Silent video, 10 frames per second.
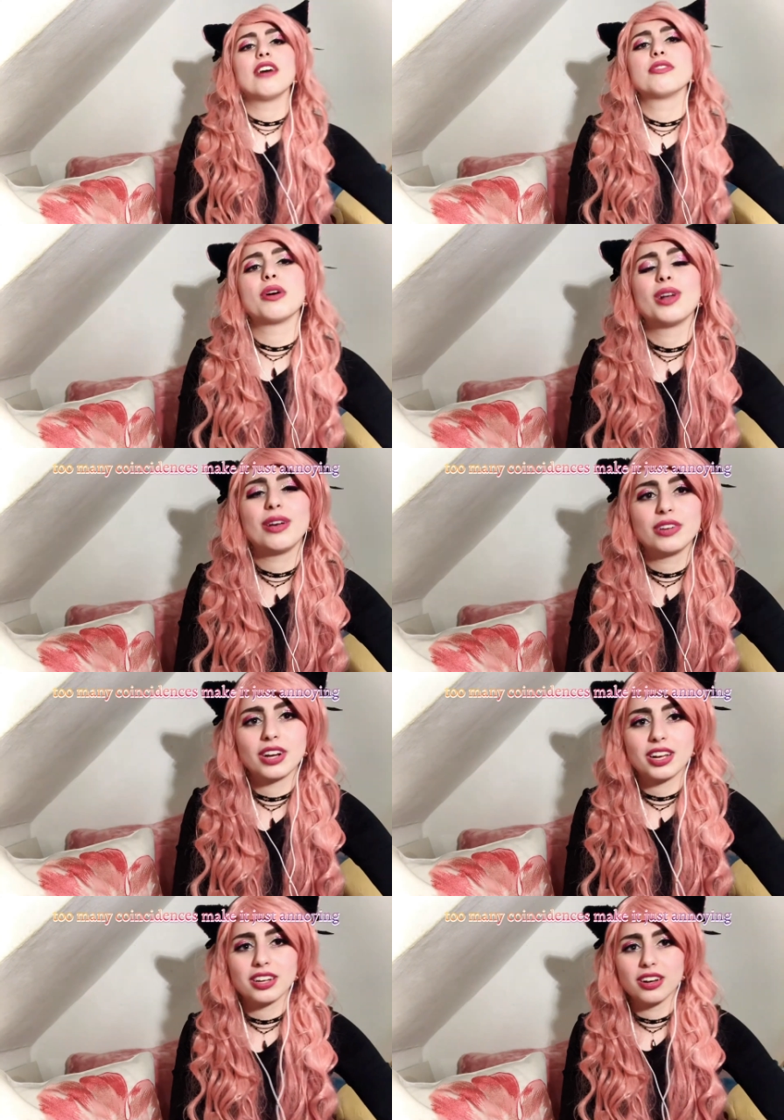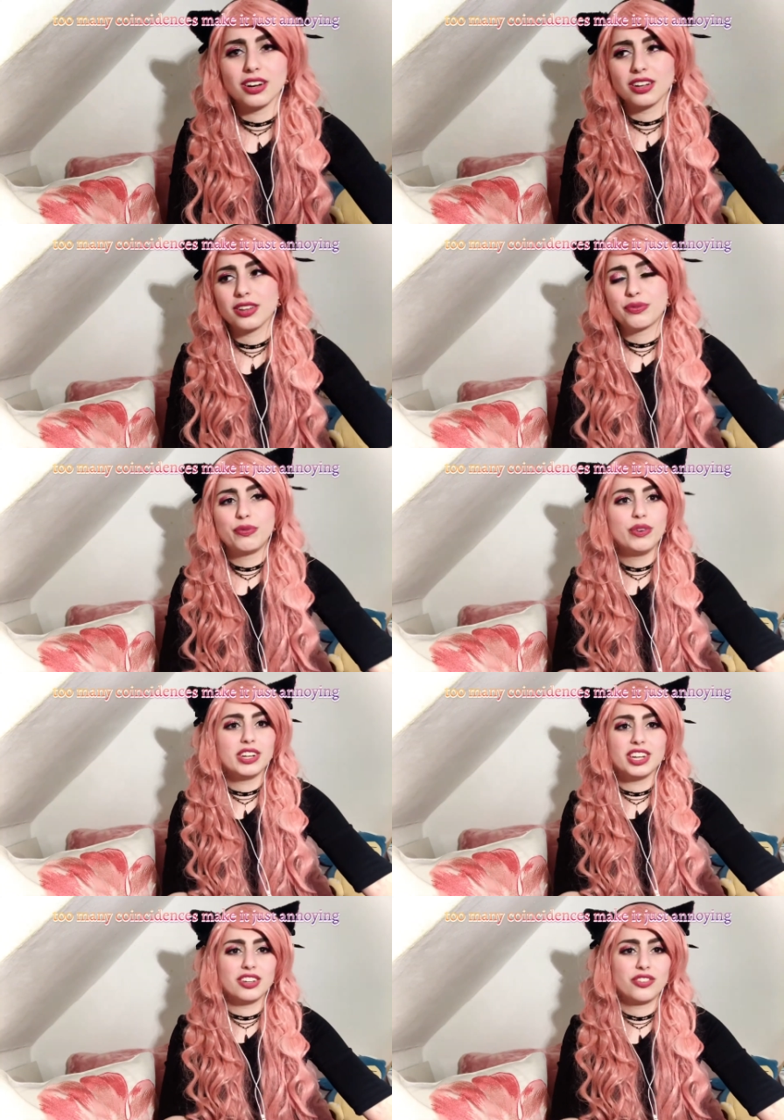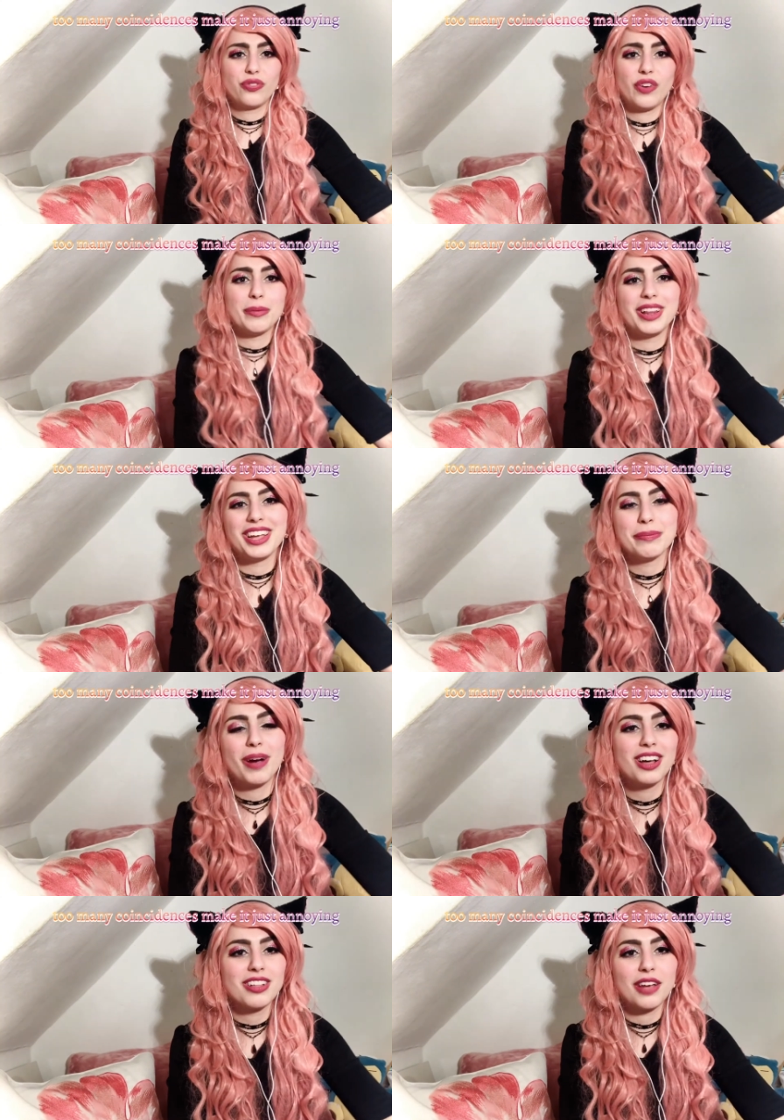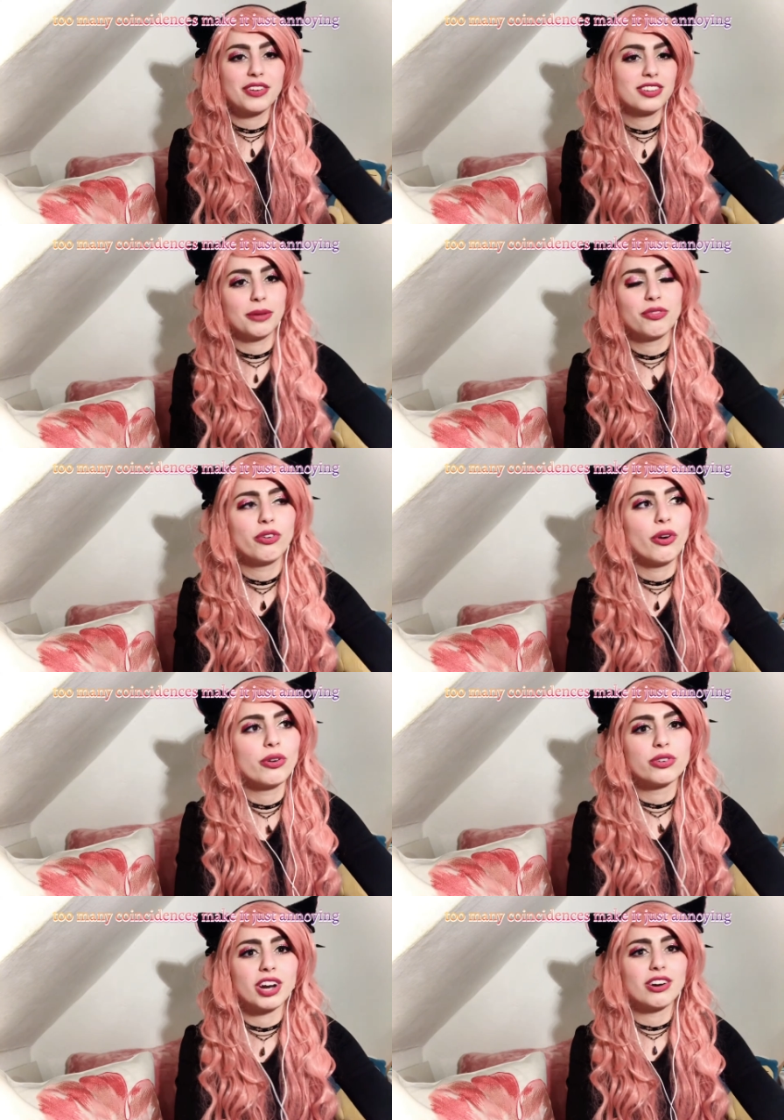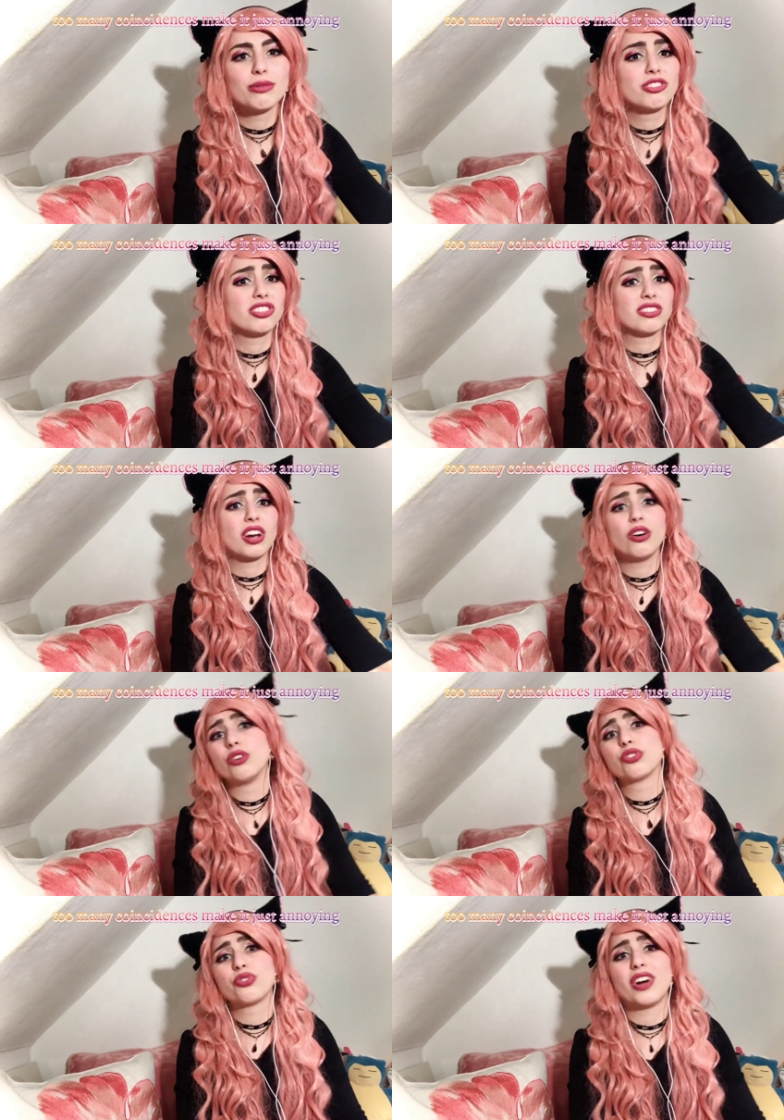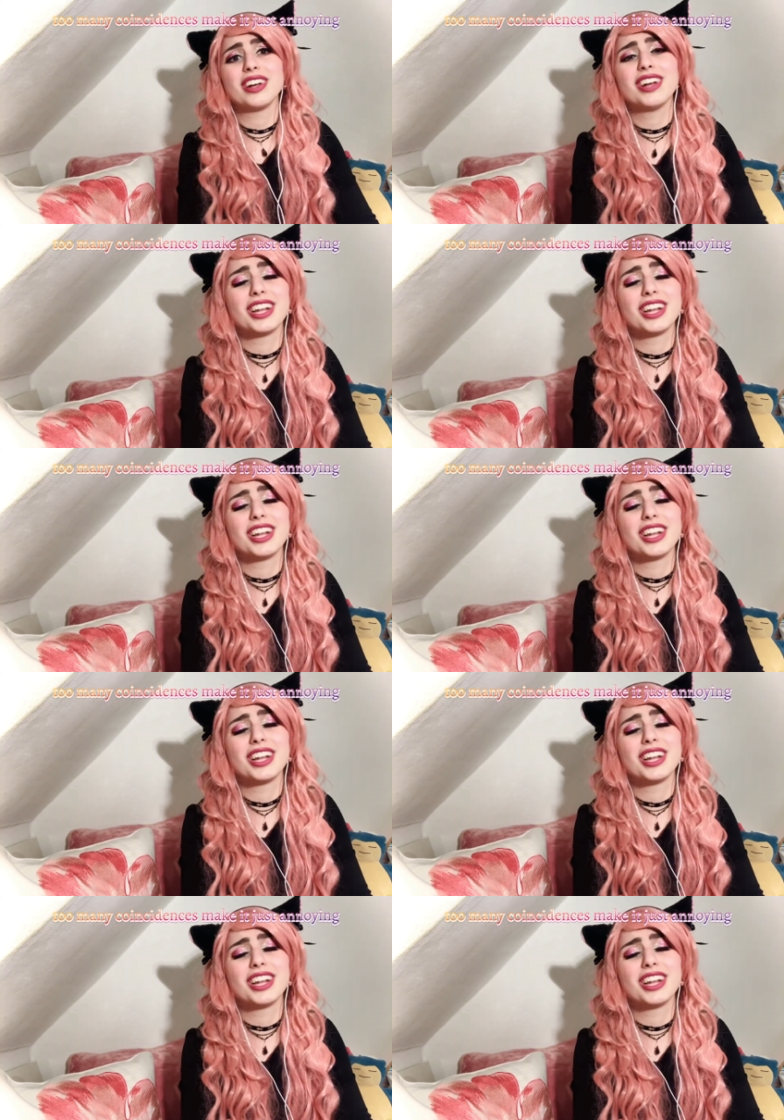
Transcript: everyone having like the freakish family past life, except for Onodera, which is also fine.